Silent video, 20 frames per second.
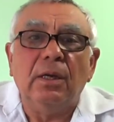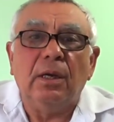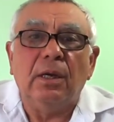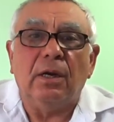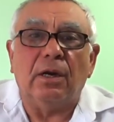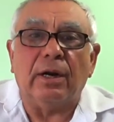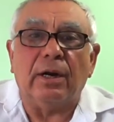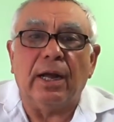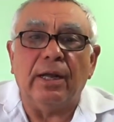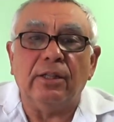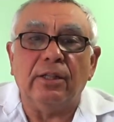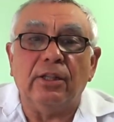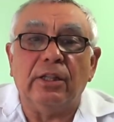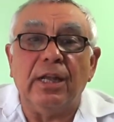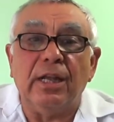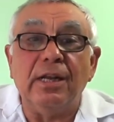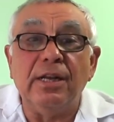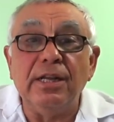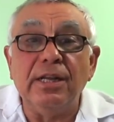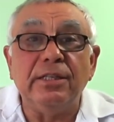right, the
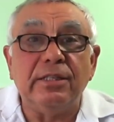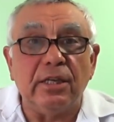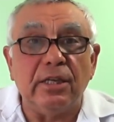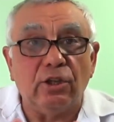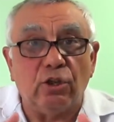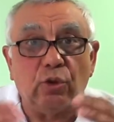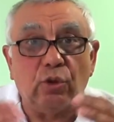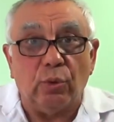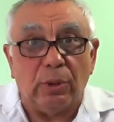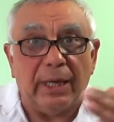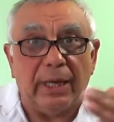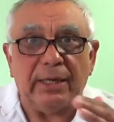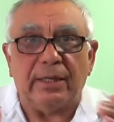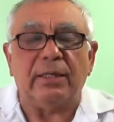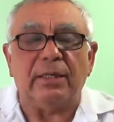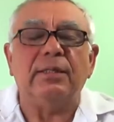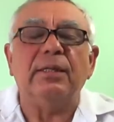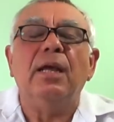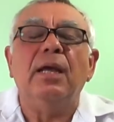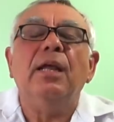leading two
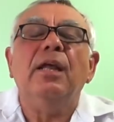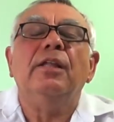ladies,